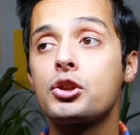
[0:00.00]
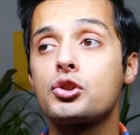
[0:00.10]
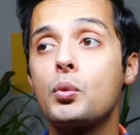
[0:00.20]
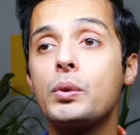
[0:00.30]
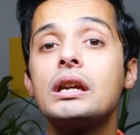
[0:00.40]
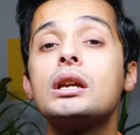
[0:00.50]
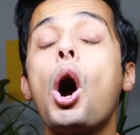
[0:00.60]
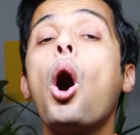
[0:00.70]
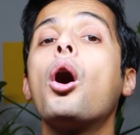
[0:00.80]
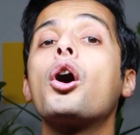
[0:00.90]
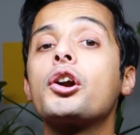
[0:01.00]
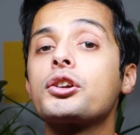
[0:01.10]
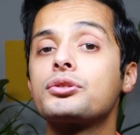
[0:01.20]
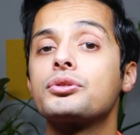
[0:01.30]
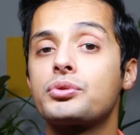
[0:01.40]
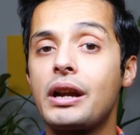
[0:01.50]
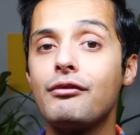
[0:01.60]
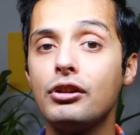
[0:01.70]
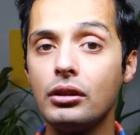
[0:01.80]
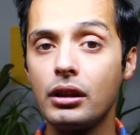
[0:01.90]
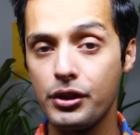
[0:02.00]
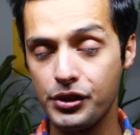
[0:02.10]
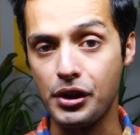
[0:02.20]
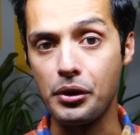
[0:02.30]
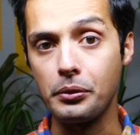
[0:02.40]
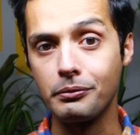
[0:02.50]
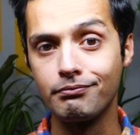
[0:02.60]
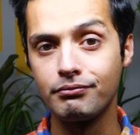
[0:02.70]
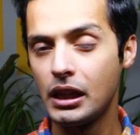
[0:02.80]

So we are to travel soon.